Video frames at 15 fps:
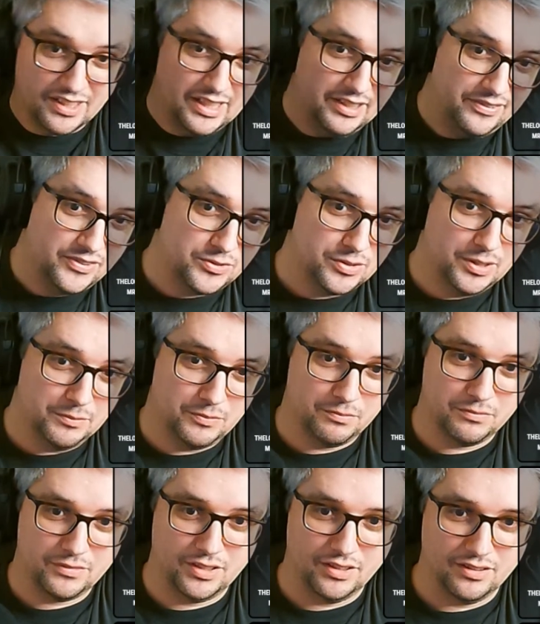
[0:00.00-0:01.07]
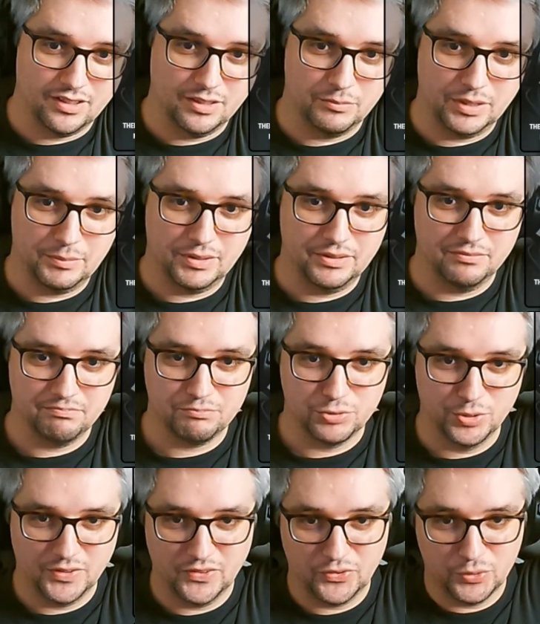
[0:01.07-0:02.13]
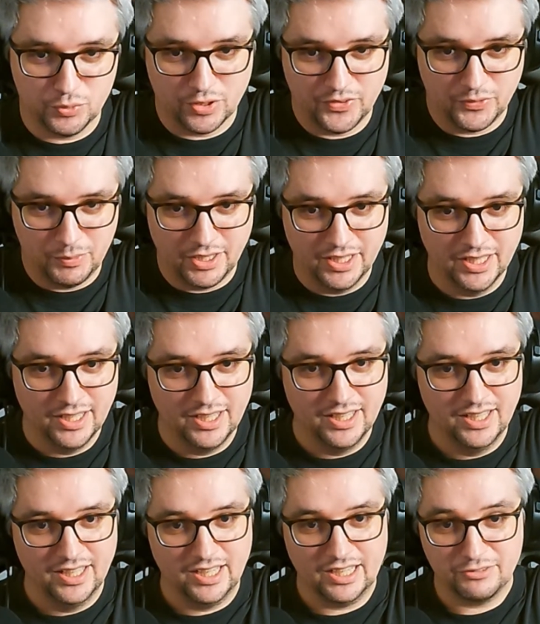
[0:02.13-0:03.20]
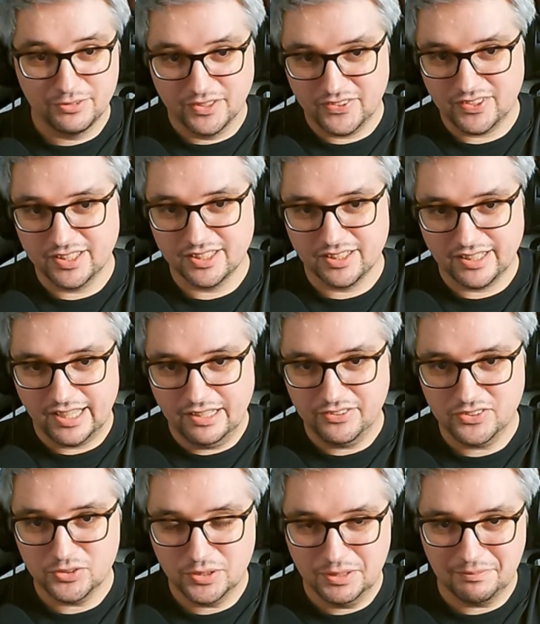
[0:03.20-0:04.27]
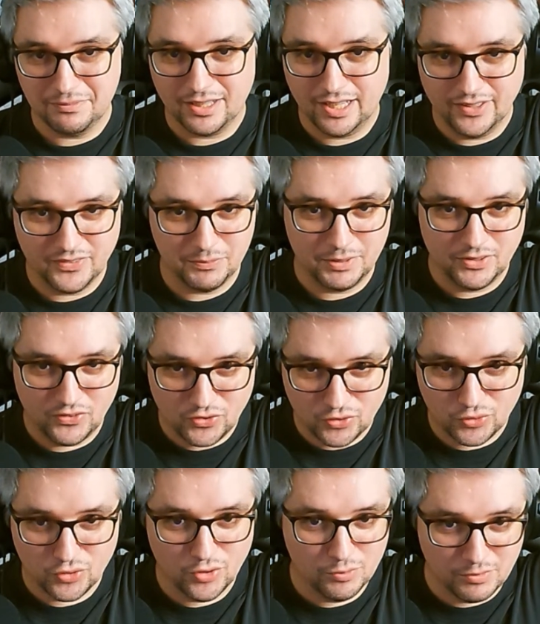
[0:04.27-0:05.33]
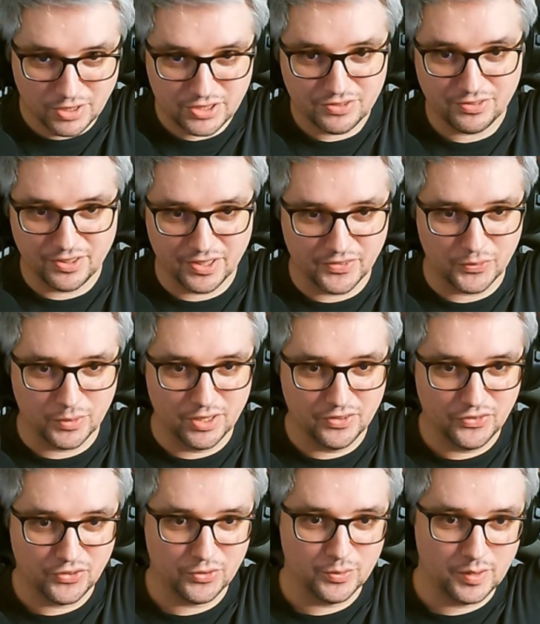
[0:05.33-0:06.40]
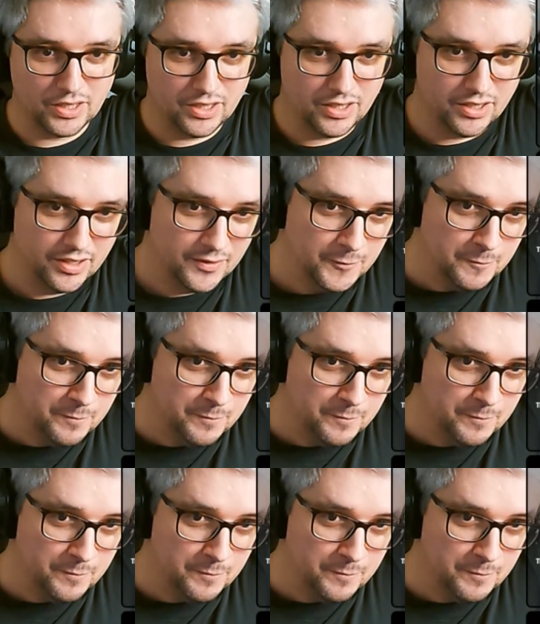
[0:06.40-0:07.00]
live stream, well, I'll maybe point this towards me. Every single live stream has been so much fun as well. So uh,